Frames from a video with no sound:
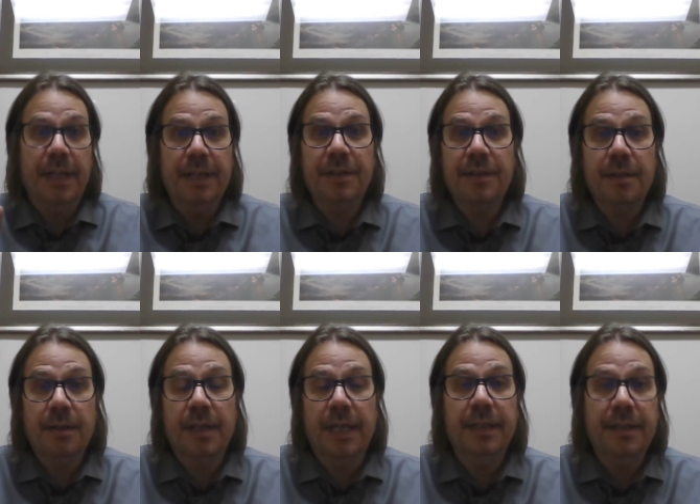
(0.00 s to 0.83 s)
this
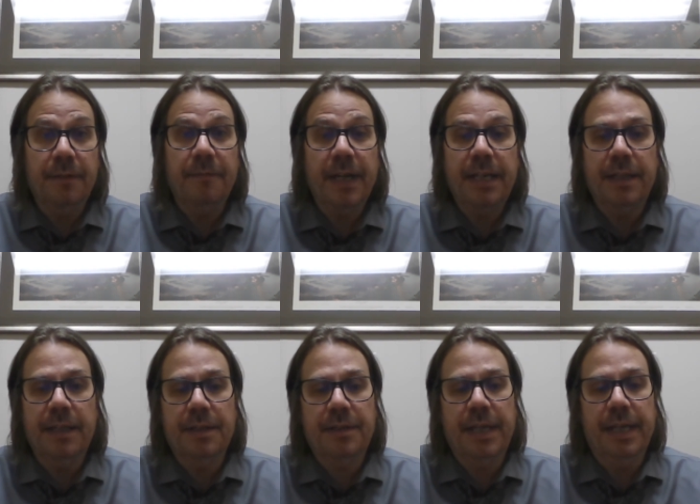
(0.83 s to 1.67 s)
kit, inventing
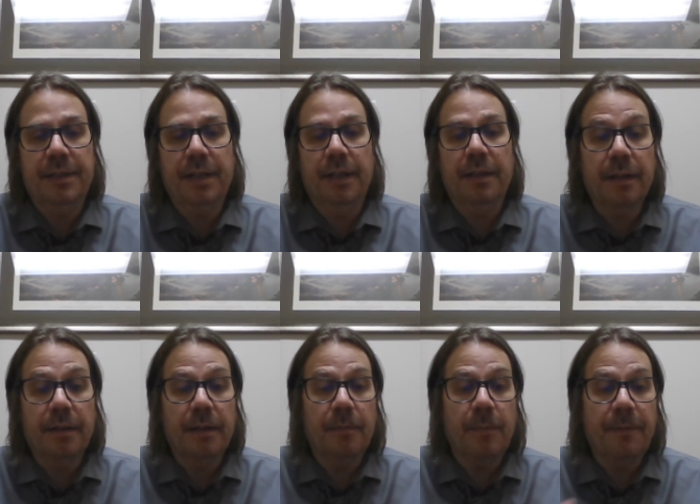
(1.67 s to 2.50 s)
this kit, uh, the,
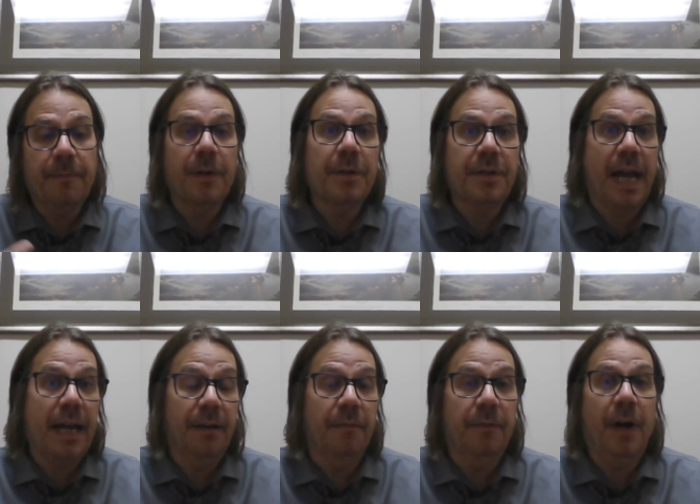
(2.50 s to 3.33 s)
we first
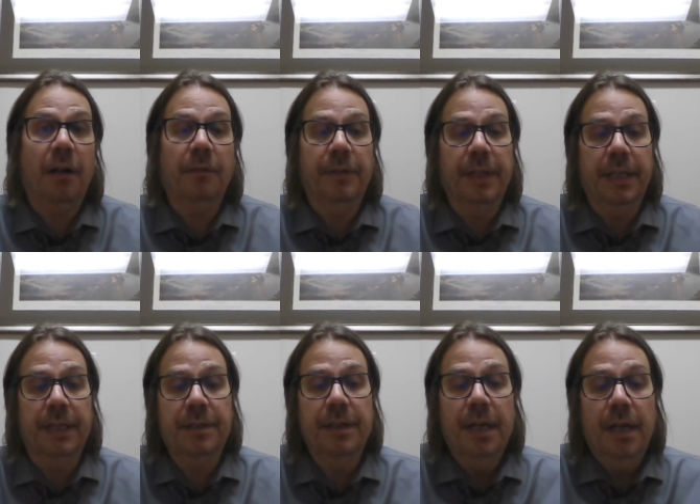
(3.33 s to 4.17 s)
got involved in
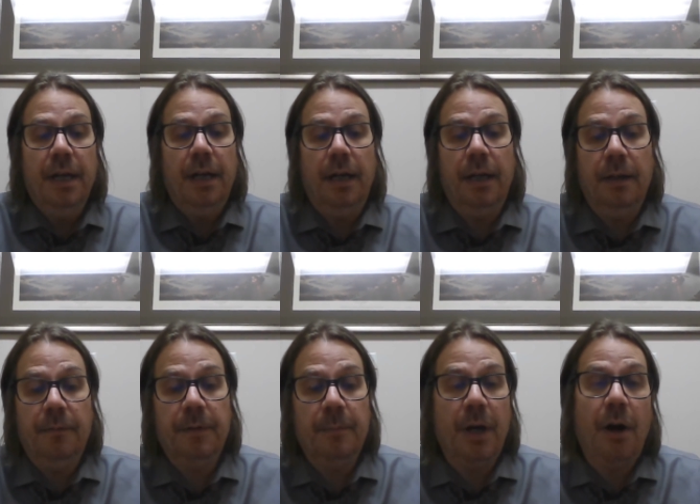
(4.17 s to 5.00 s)
it uh,
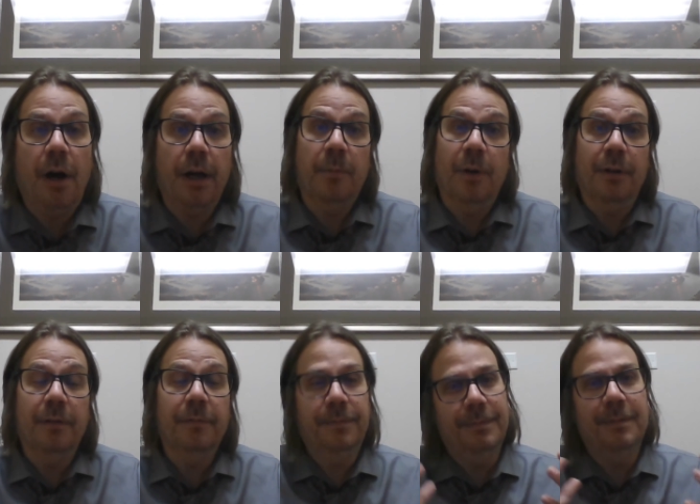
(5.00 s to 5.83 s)
from an automotive